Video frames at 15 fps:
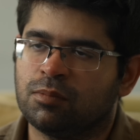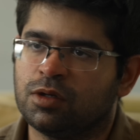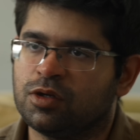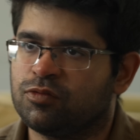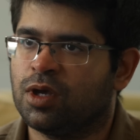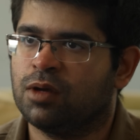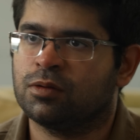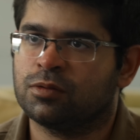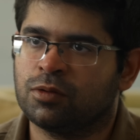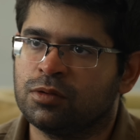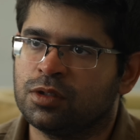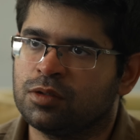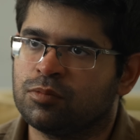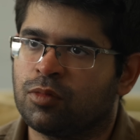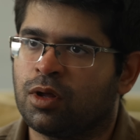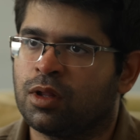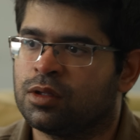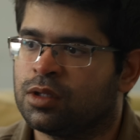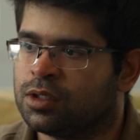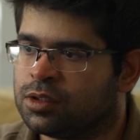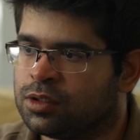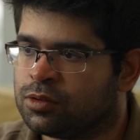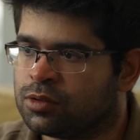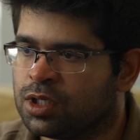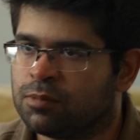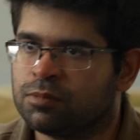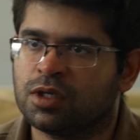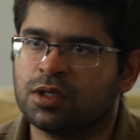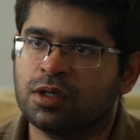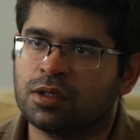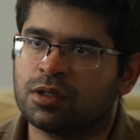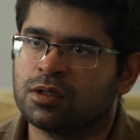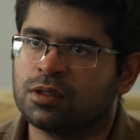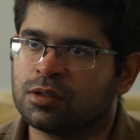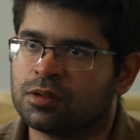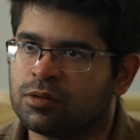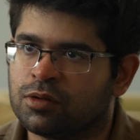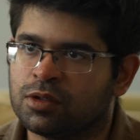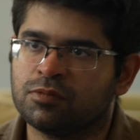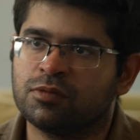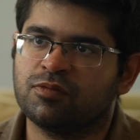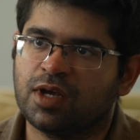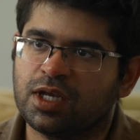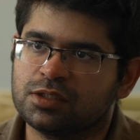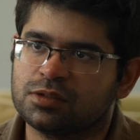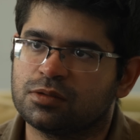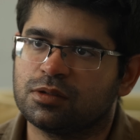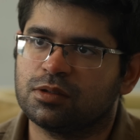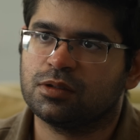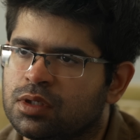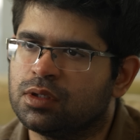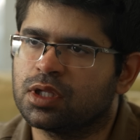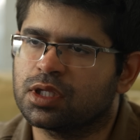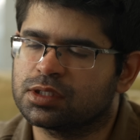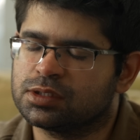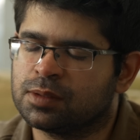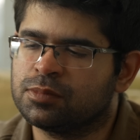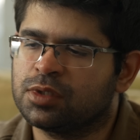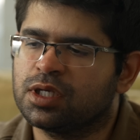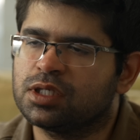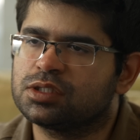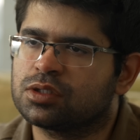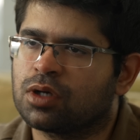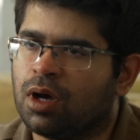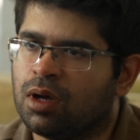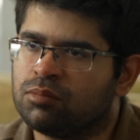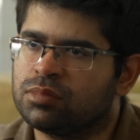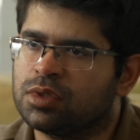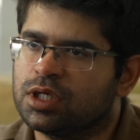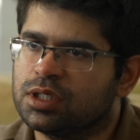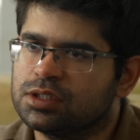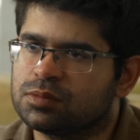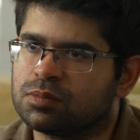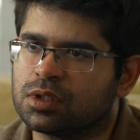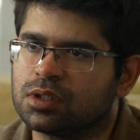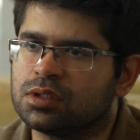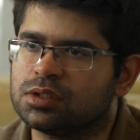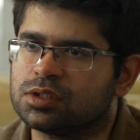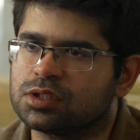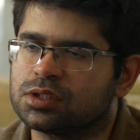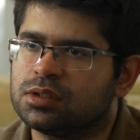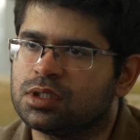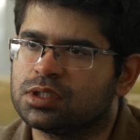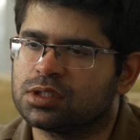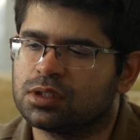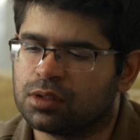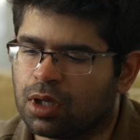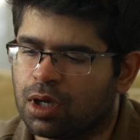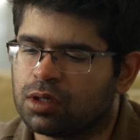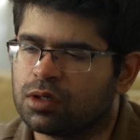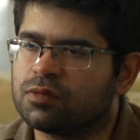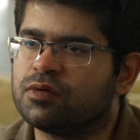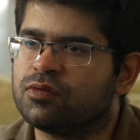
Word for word: But if you have a rolling ball and you keep kicking it, it'll go even faster. Like something is complex because there's a lot of